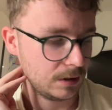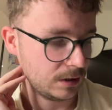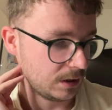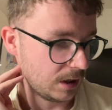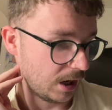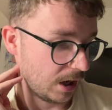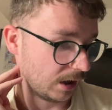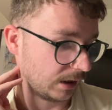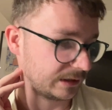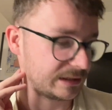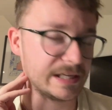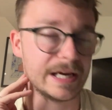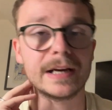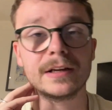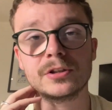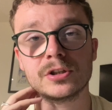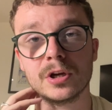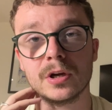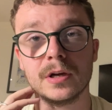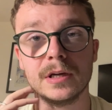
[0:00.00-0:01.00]

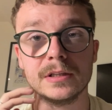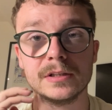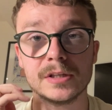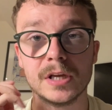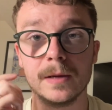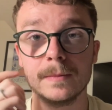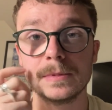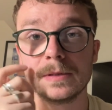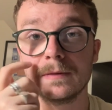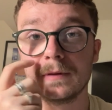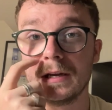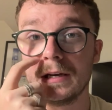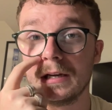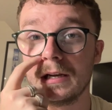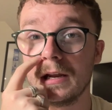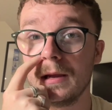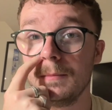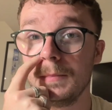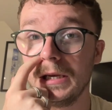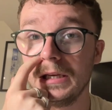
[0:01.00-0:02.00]
architecture in terms of getting
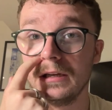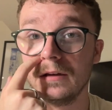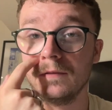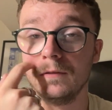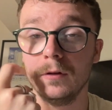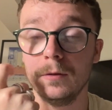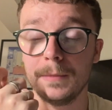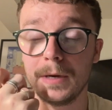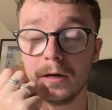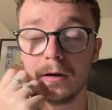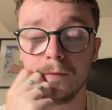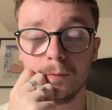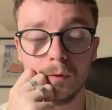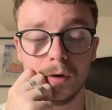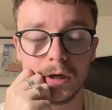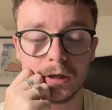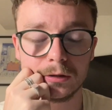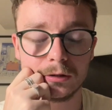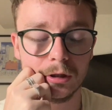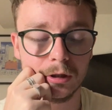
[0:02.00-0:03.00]
a meaningful amount of
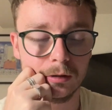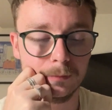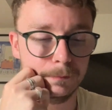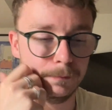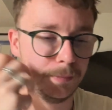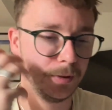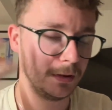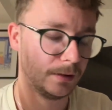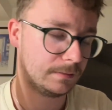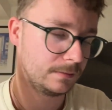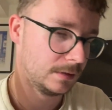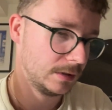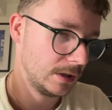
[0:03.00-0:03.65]
work done, but